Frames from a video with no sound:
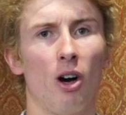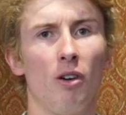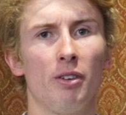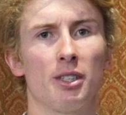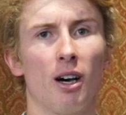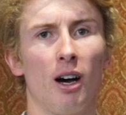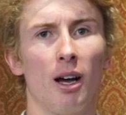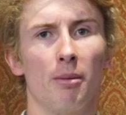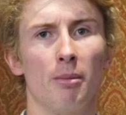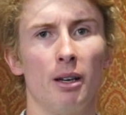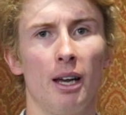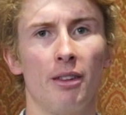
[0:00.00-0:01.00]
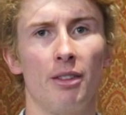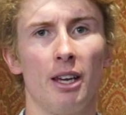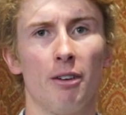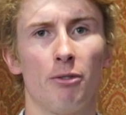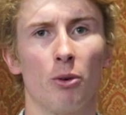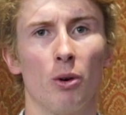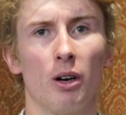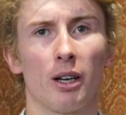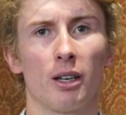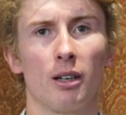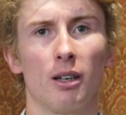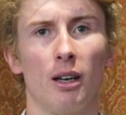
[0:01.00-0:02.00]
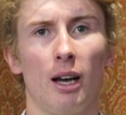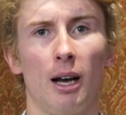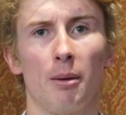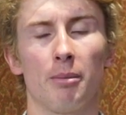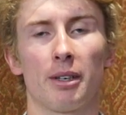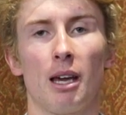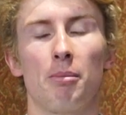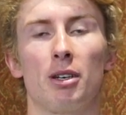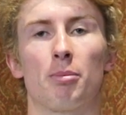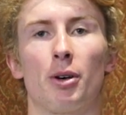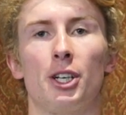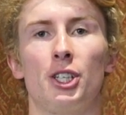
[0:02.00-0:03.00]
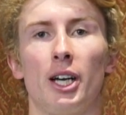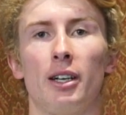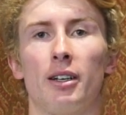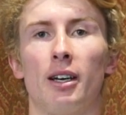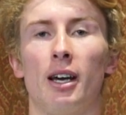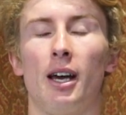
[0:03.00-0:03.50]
over time and therefore can be depreciated.